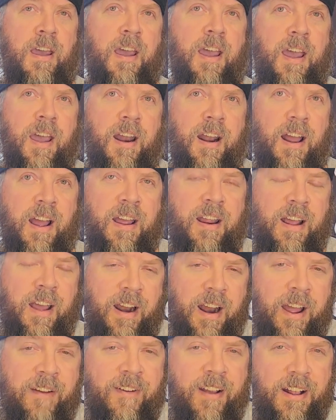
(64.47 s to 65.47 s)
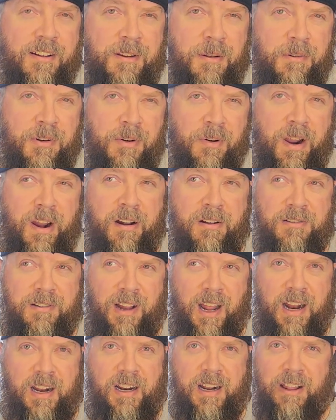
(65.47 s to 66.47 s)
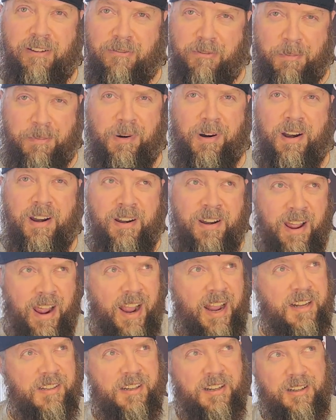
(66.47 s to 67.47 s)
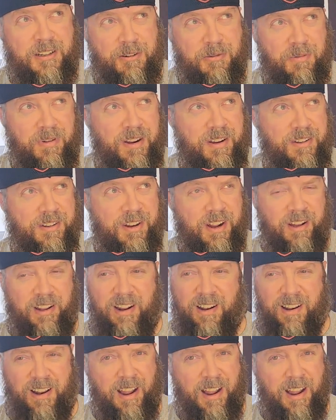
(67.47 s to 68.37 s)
And I and I've had some Doritos lately that were pretty nasty, sweet, chili